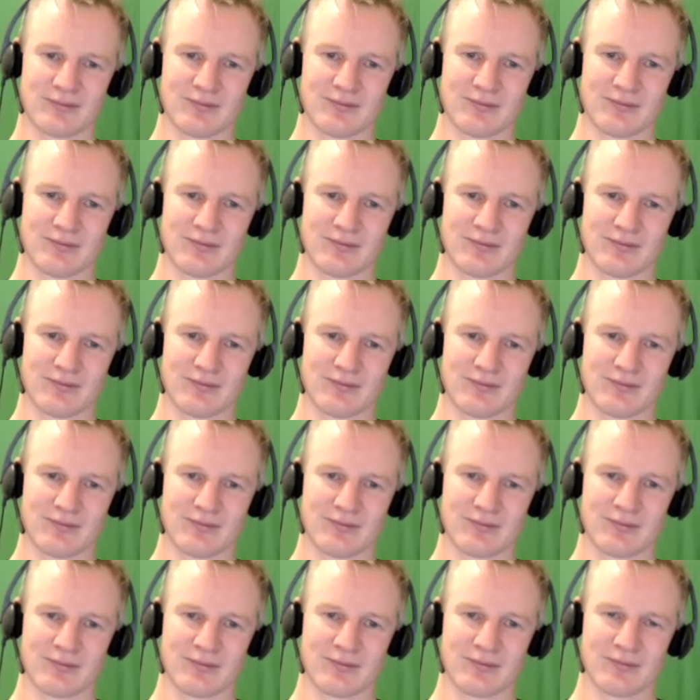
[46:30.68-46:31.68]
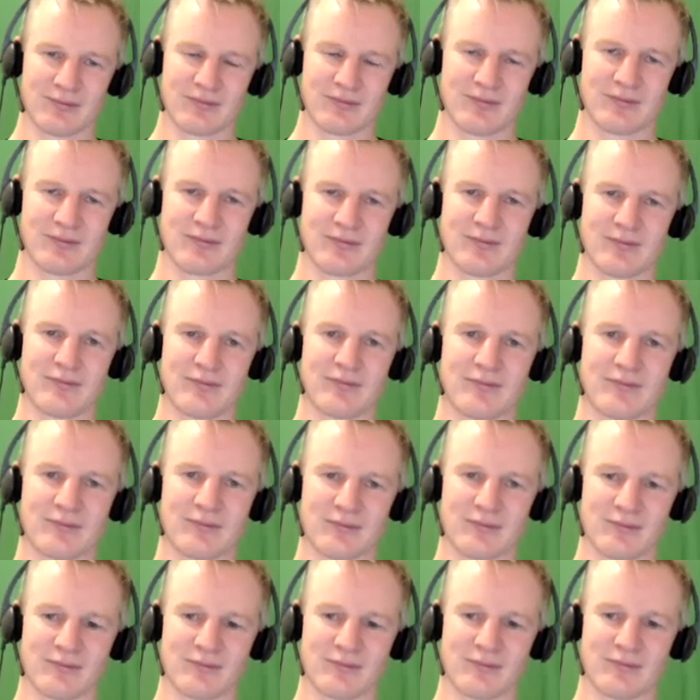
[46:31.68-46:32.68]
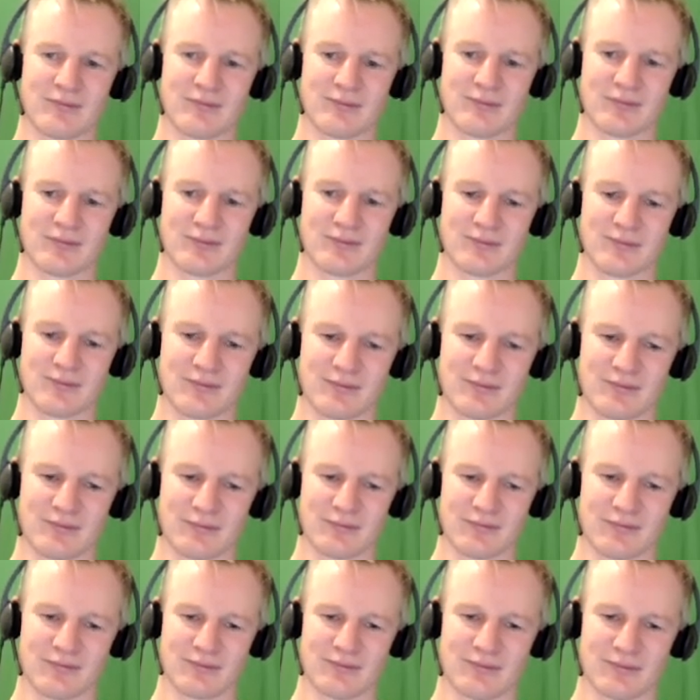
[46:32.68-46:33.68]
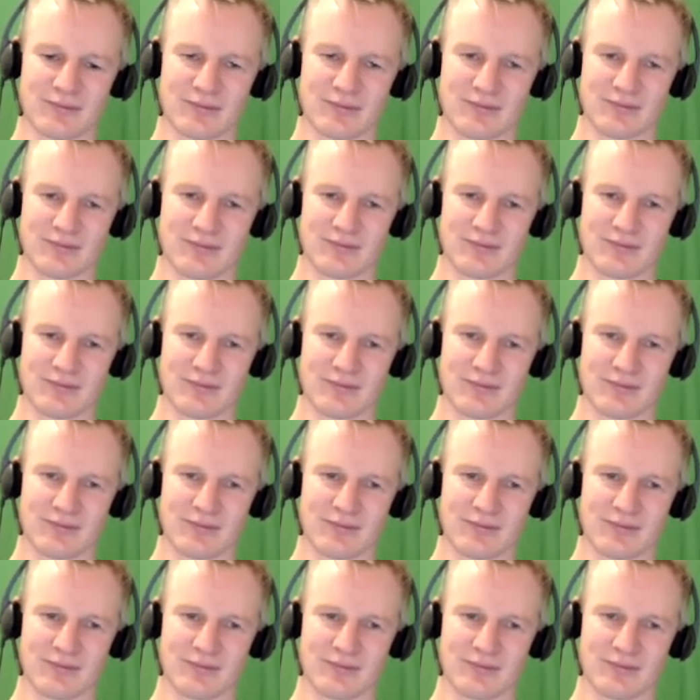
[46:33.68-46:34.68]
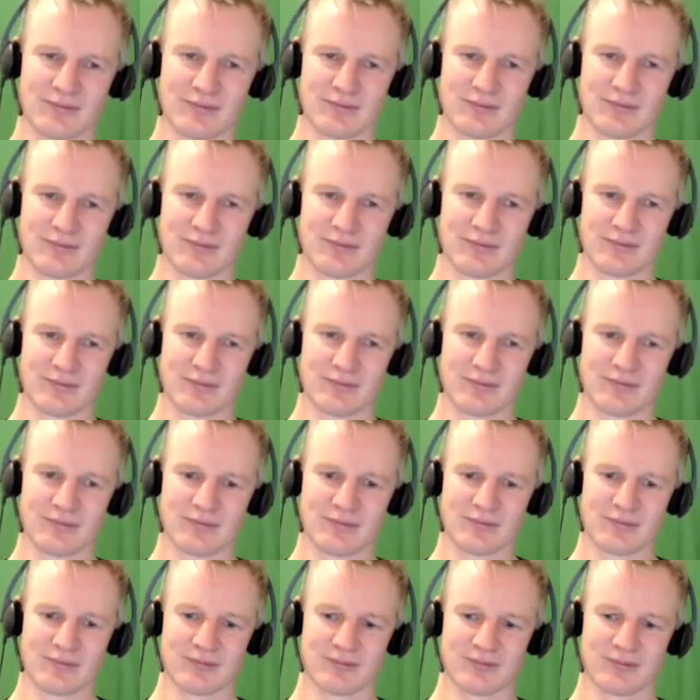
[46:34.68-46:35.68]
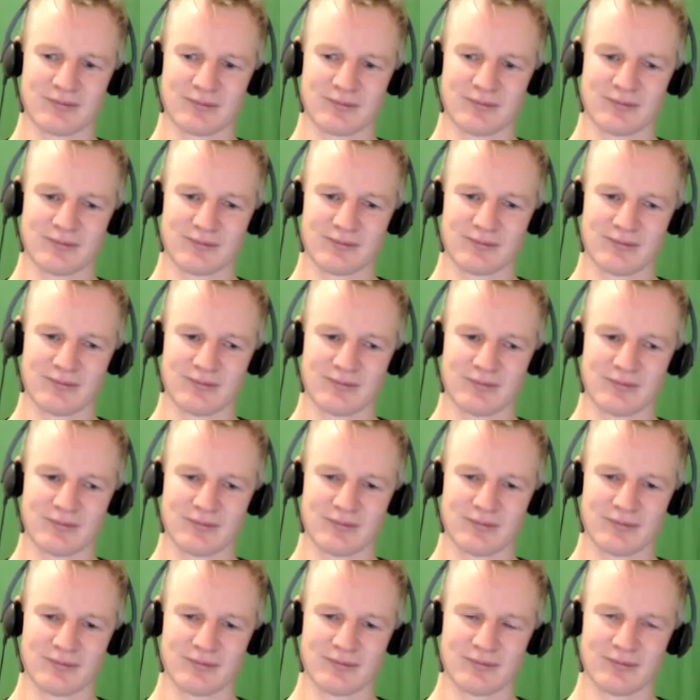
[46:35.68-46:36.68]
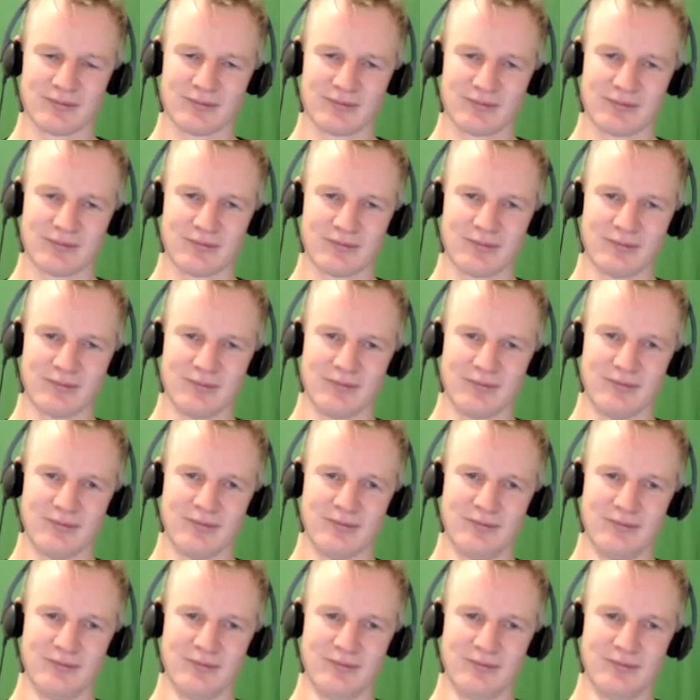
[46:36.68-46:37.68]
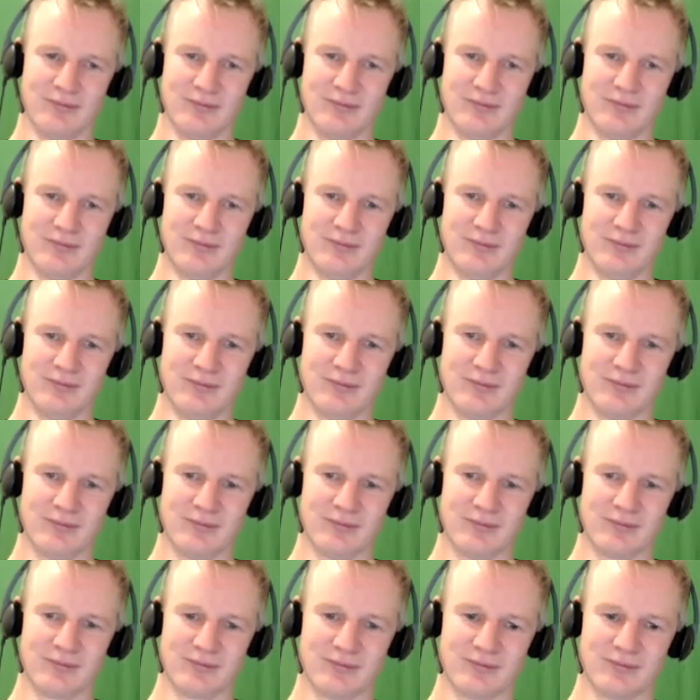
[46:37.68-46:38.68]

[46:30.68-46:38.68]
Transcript: (not speaking)